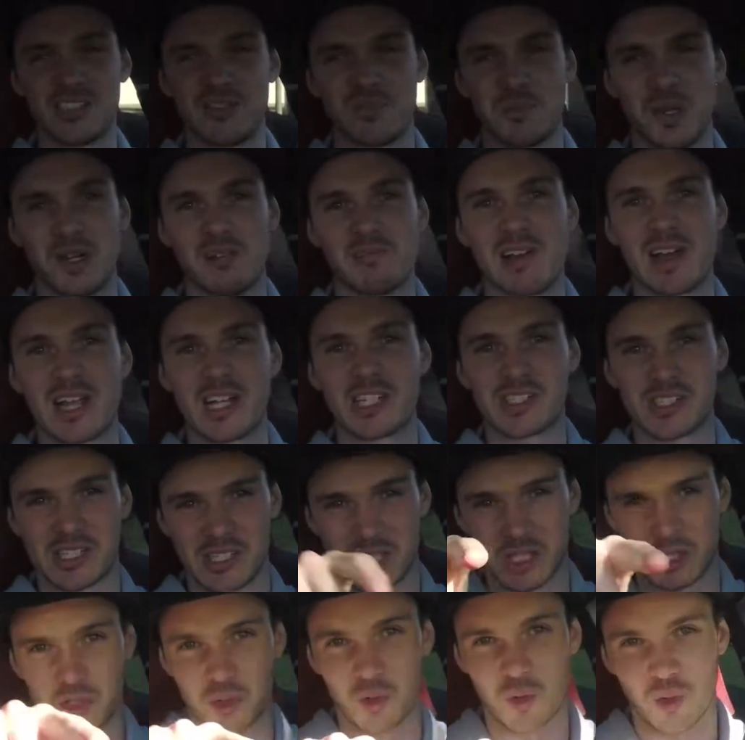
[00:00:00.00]
mid-range, like
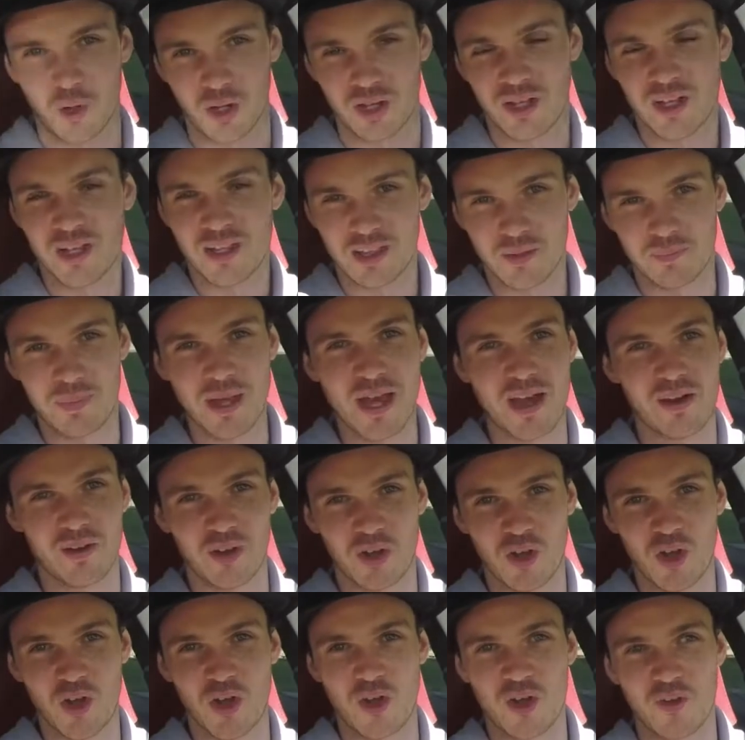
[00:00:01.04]
the power
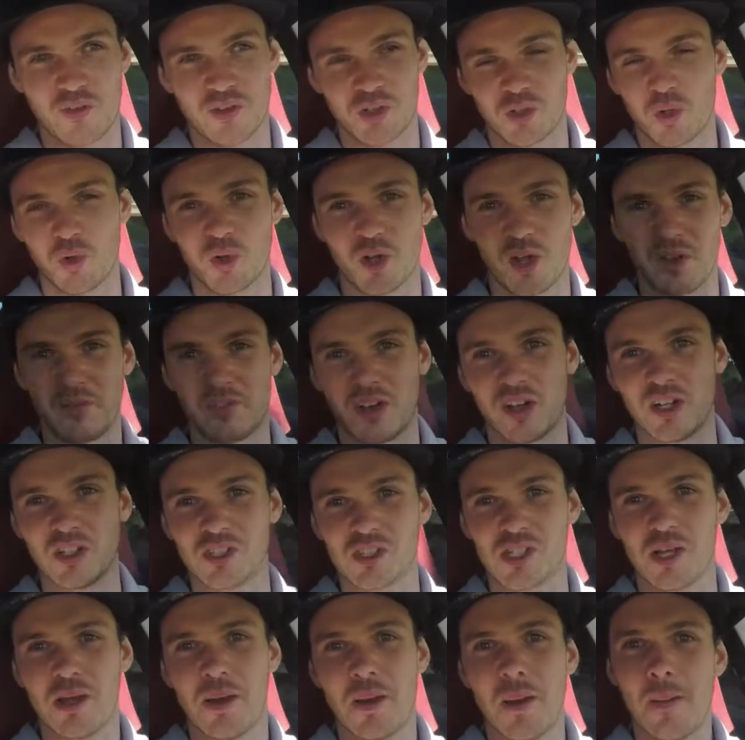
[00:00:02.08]
curve and torque curve
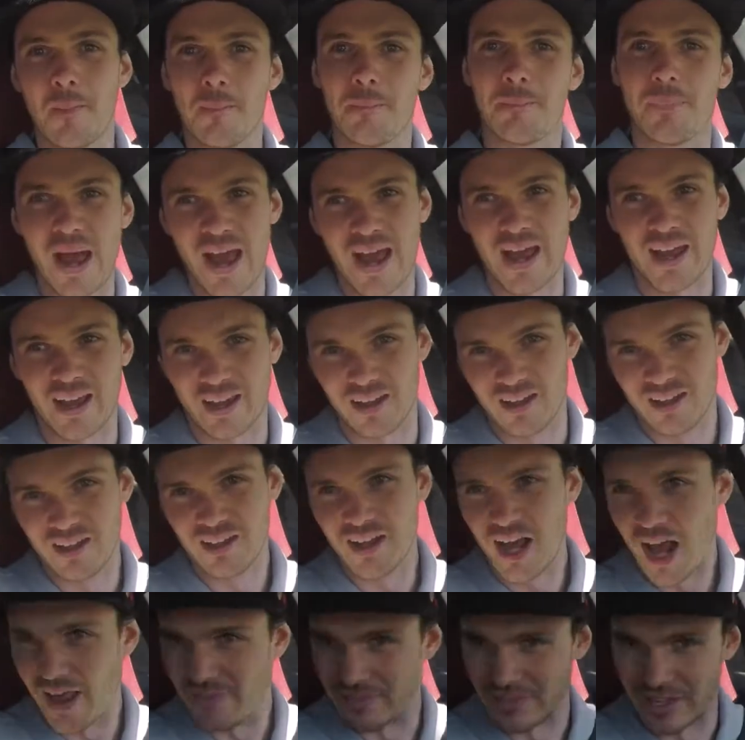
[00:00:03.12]
goes bang
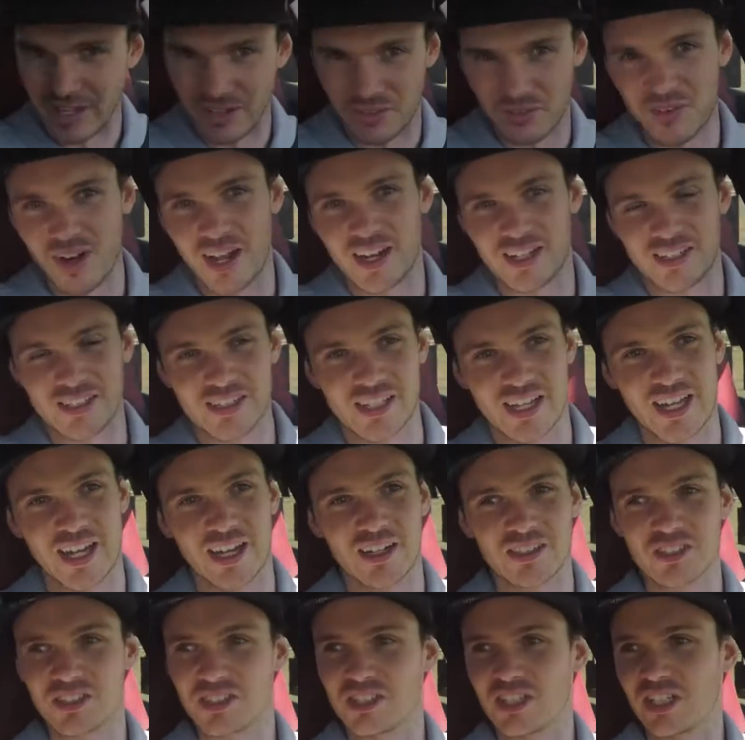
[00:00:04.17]
and then flattens
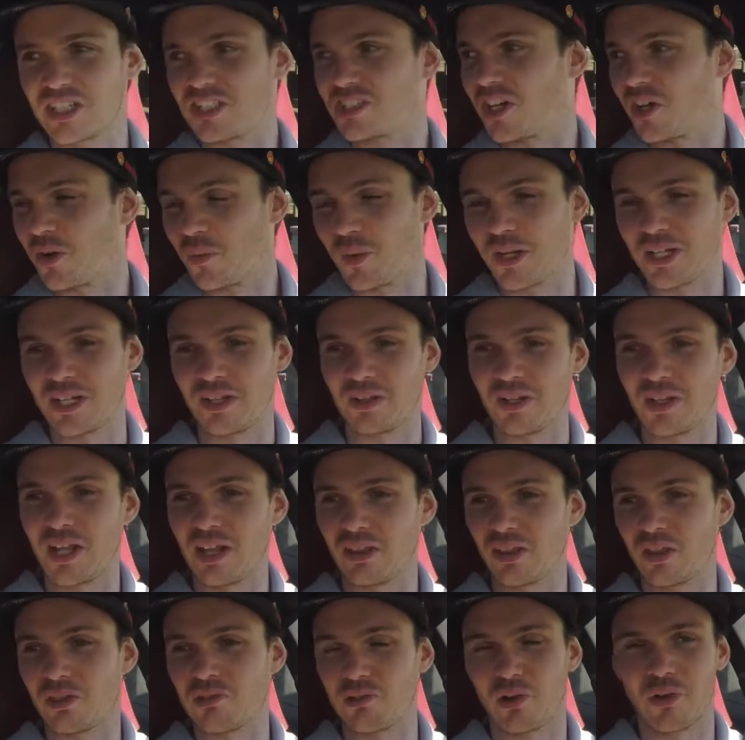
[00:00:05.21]
out. So when you hit
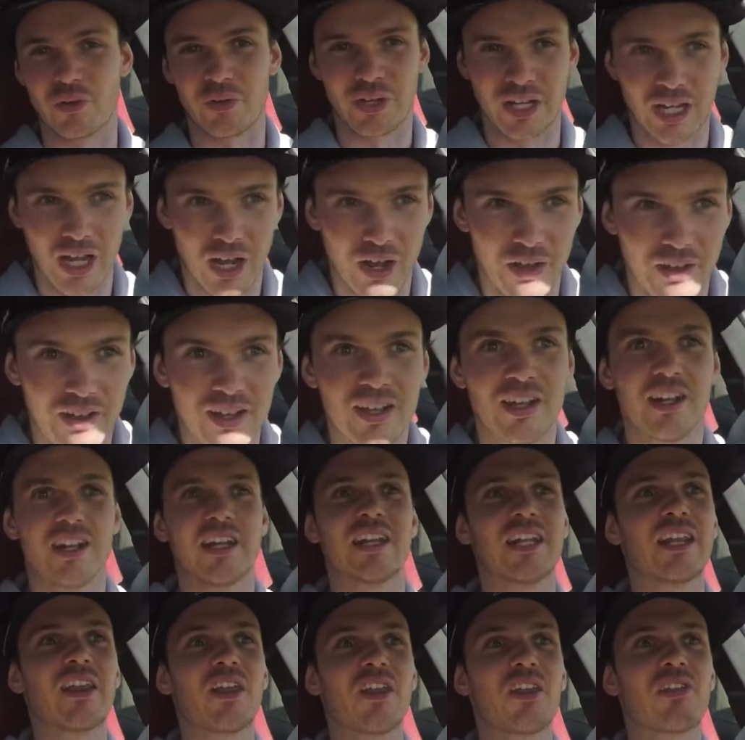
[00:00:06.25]
the throttle, you get
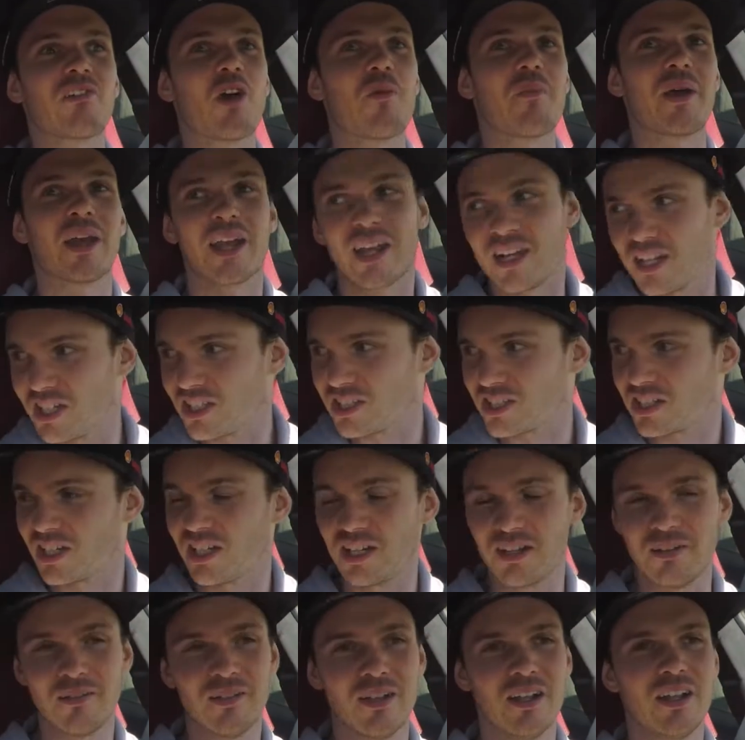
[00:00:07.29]
thrown back in your seat.
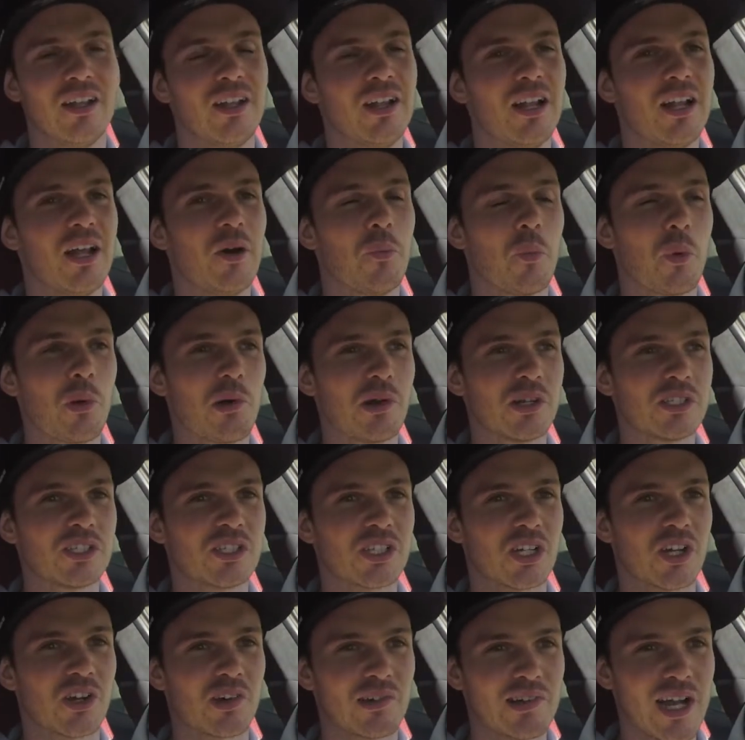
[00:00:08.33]
Whereas the
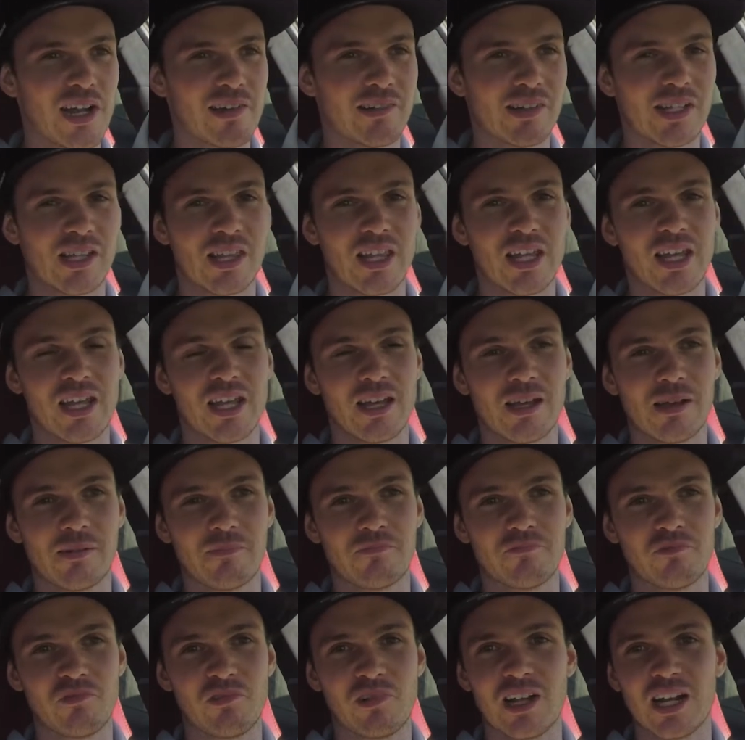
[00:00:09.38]
Carrera, they're
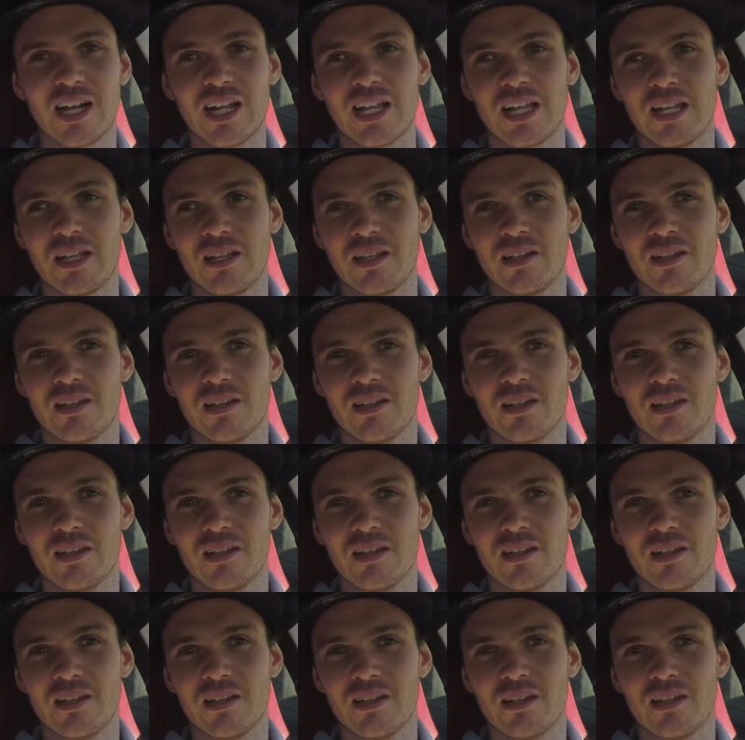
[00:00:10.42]
really,